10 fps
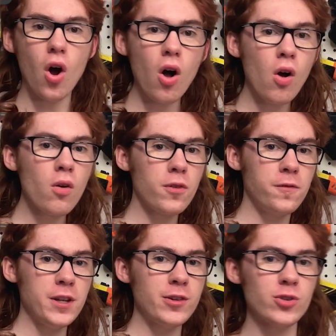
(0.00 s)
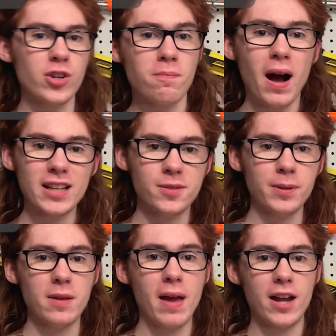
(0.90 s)
all of the features you can
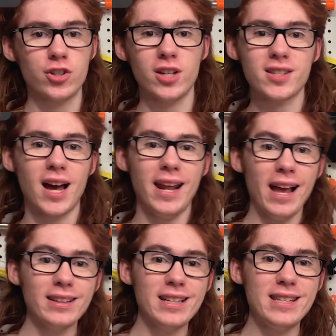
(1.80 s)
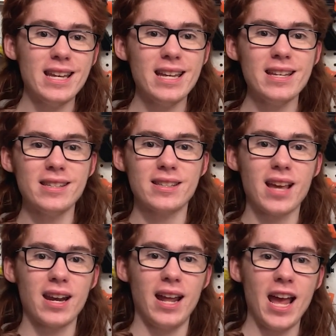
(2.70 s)
possibly imagine. It's got LEDs, it's
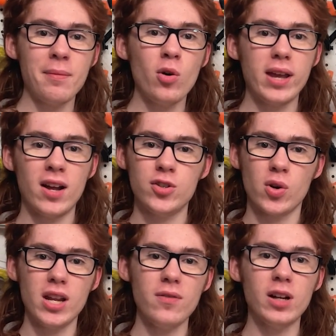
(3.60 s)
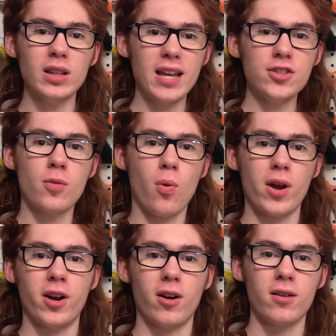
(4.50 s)
got an ammo counter, and even a laser pointer.